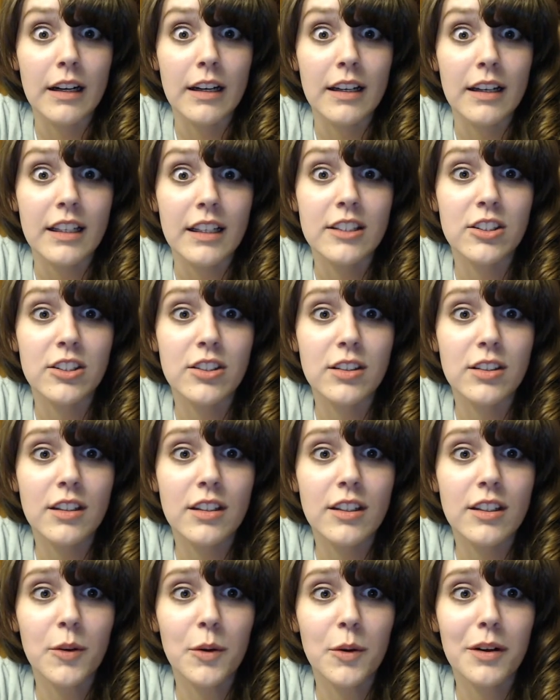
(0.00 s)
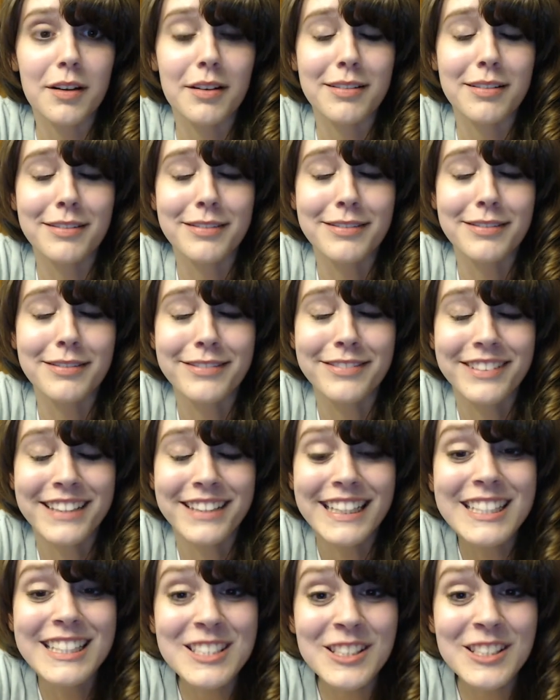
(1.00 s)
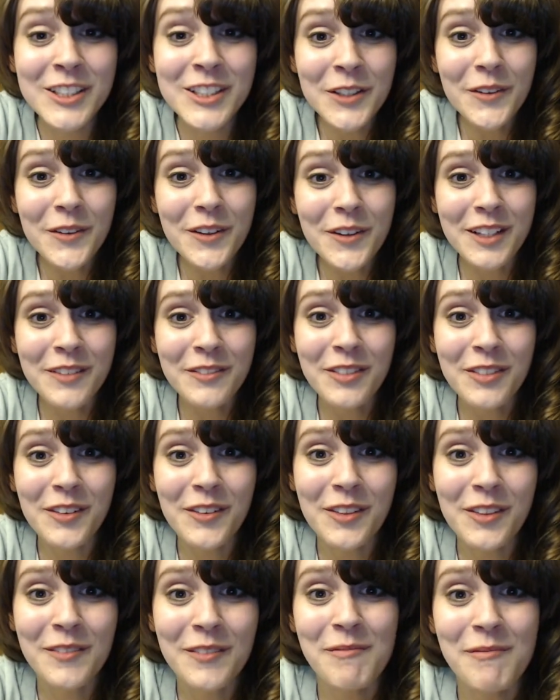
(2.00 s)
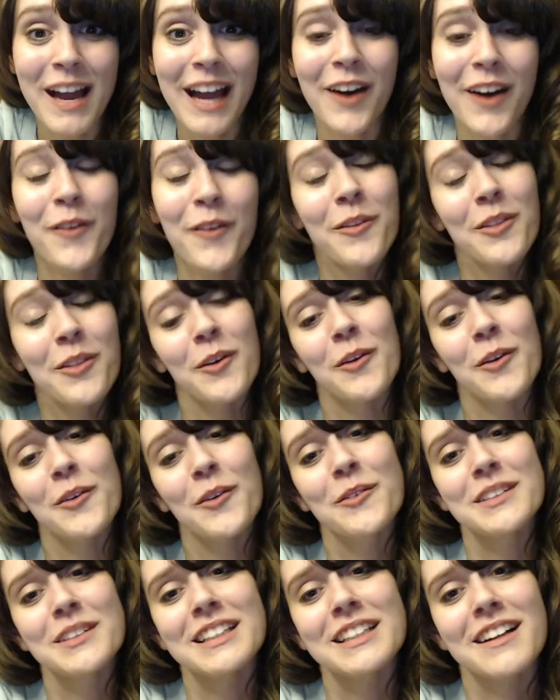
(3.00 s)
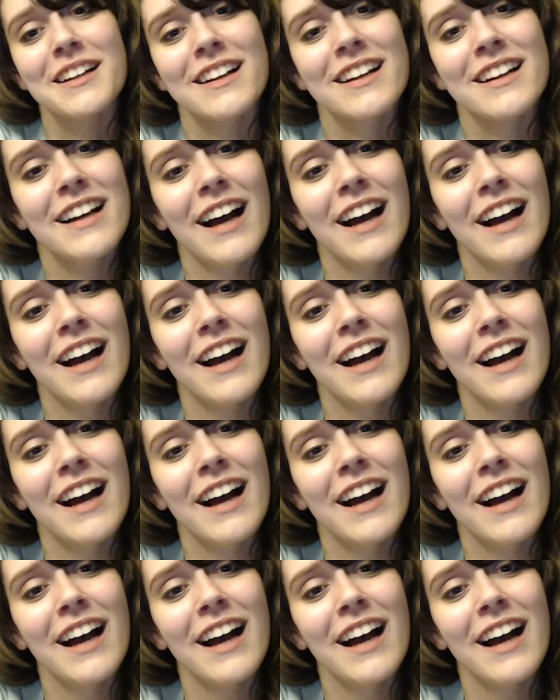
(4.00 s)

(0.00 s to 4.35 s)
He skewered him through the mouth. Oh dear.